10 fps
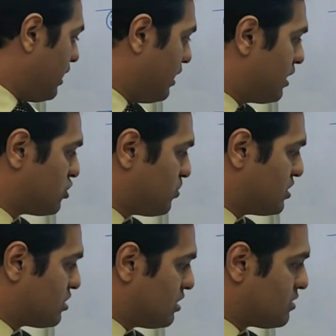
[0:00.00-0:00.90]
here it is
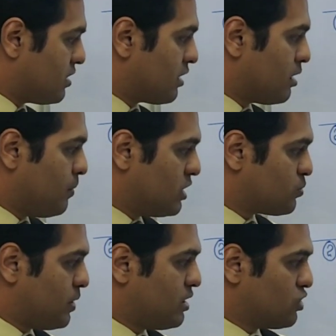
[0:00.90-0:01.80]
mentioned that single base
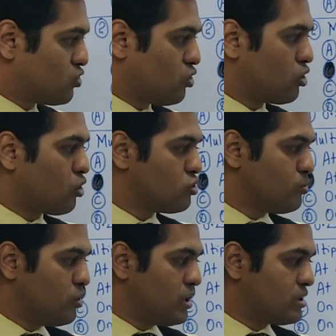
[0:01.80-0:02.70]
pair does not cause
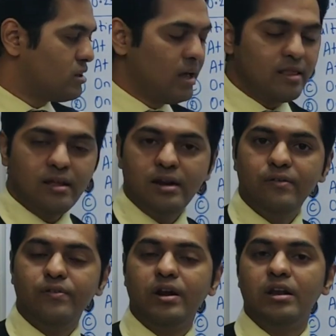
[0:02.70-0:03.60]
mutation, then
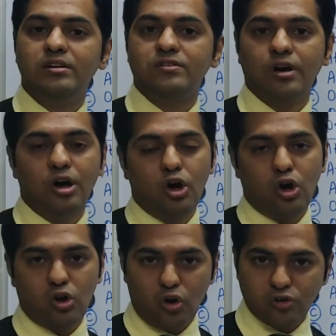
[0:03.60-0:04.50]
definitely it's a
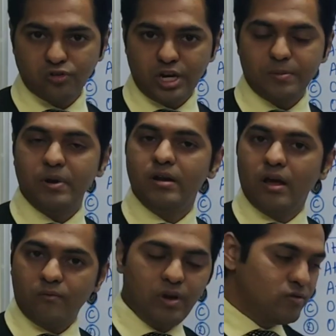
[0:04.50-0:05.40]
wrong statement.
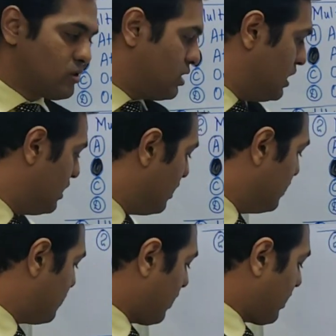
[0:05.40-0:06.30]
We have studied
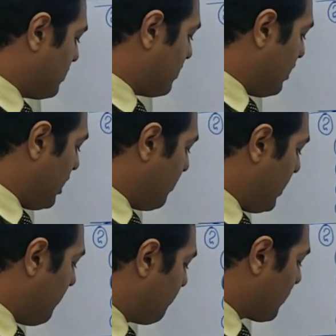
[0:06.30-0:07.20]
in sickle cell
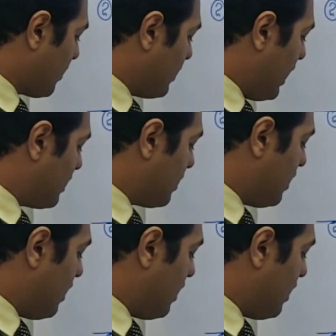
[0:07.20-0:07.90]
anemia that